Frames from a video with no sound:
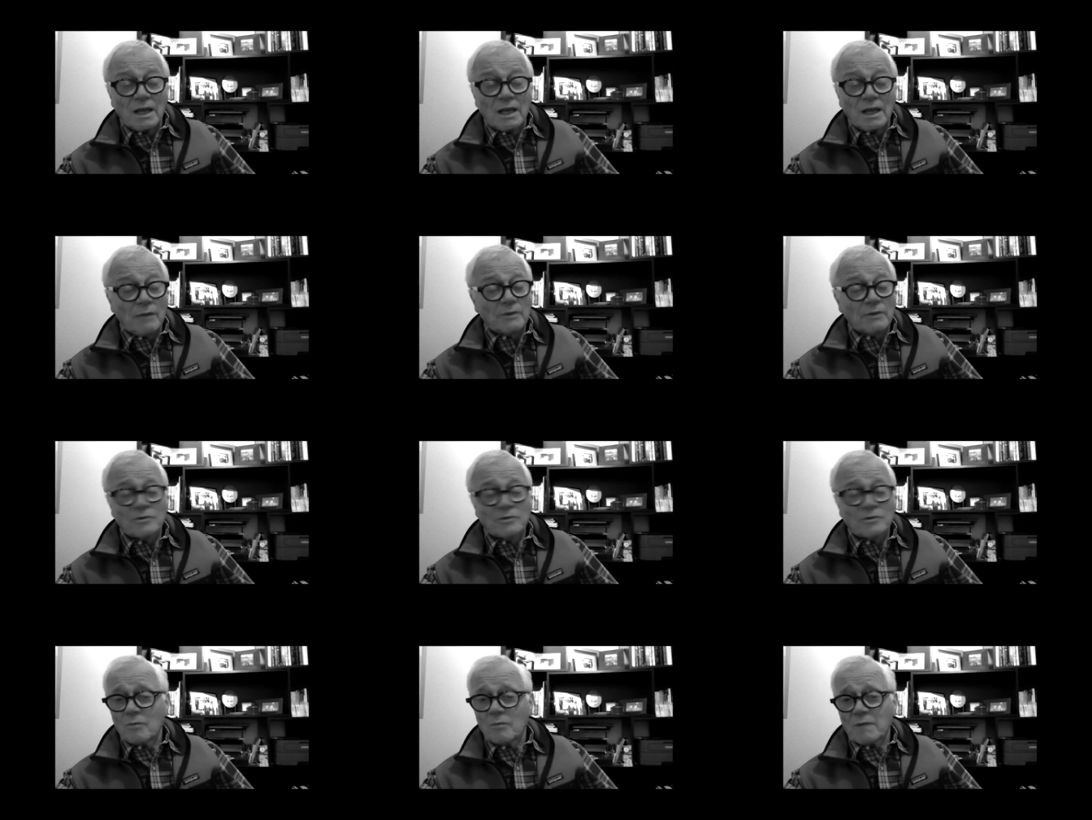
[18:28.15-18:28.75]
And we
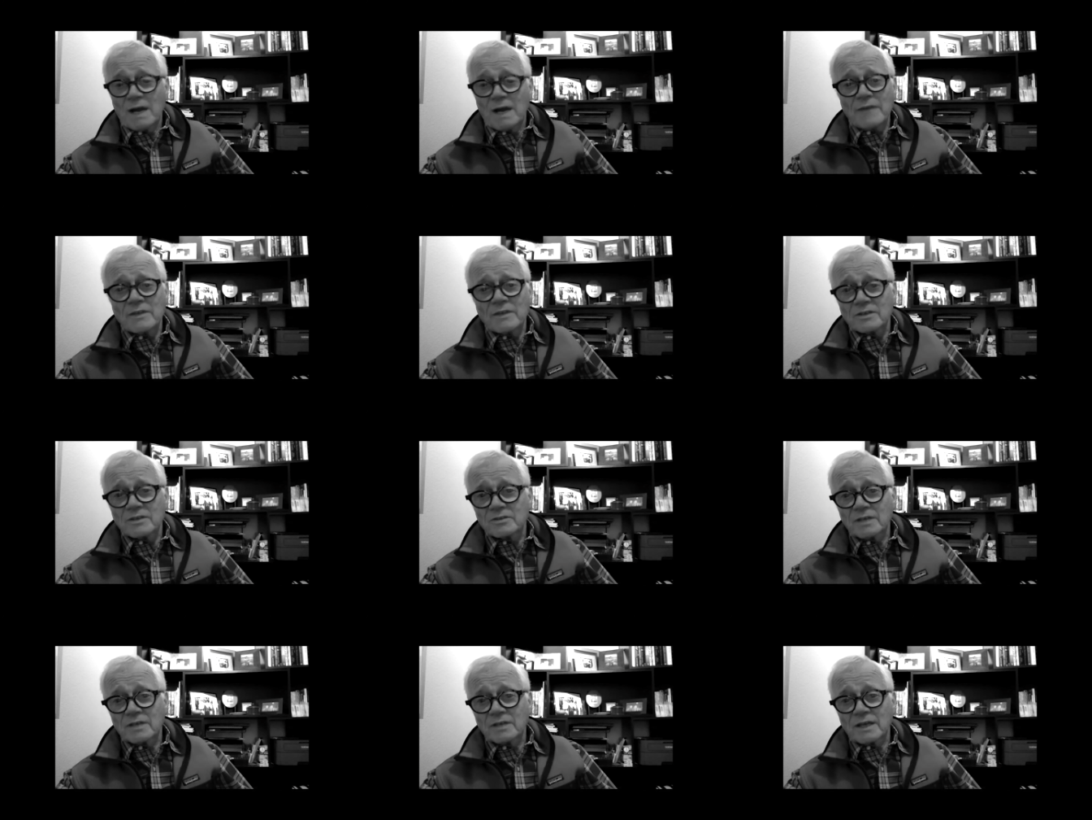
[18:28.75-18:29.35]
drove by
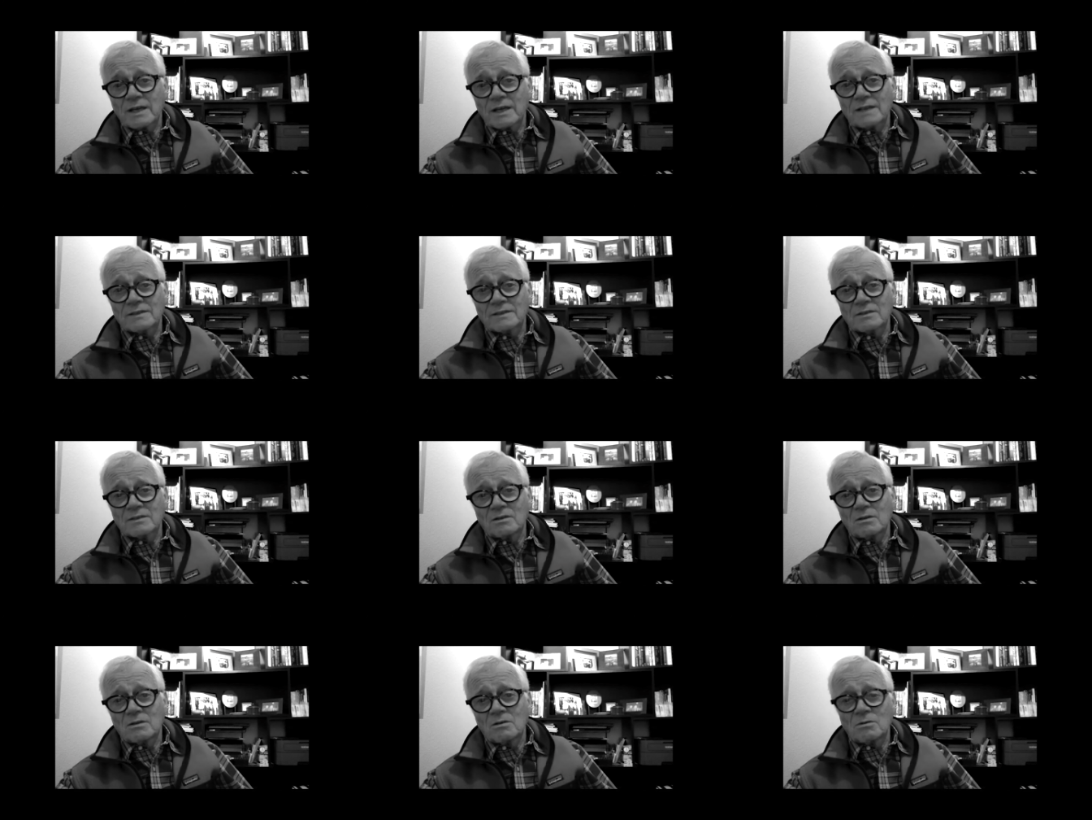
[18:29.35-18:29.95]
this thing, and I
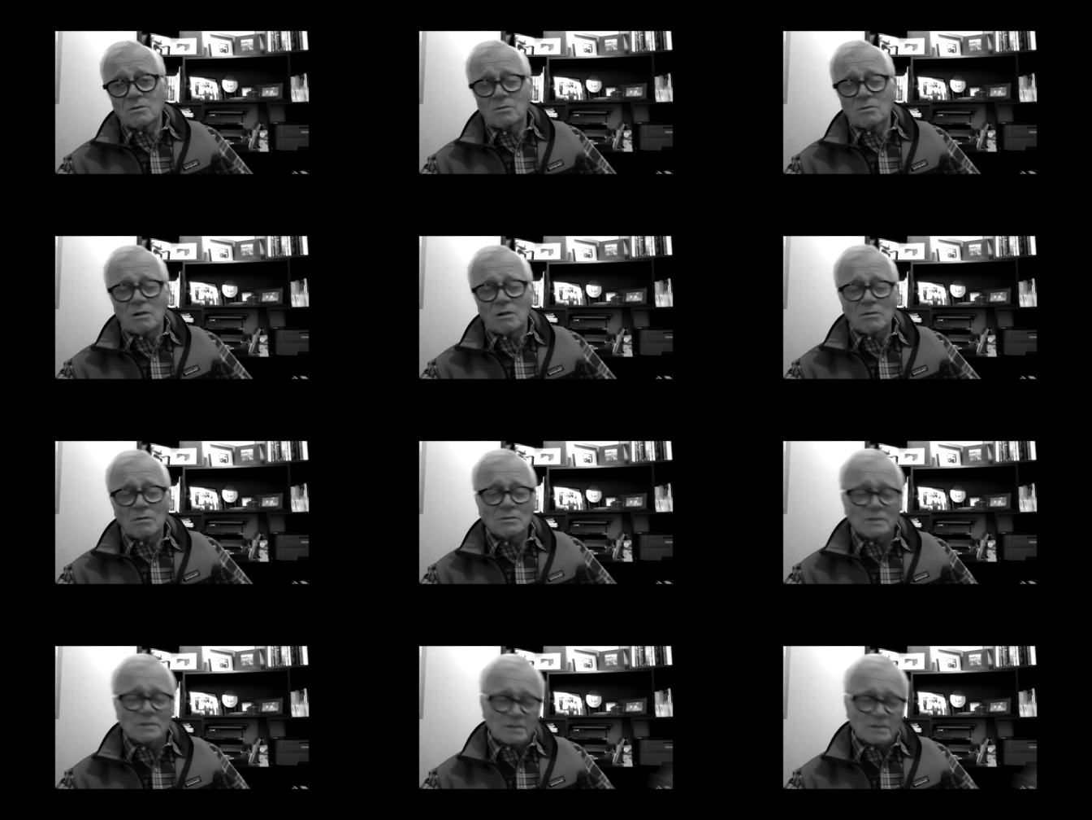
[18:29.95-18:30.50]
said, "Oh, hold it!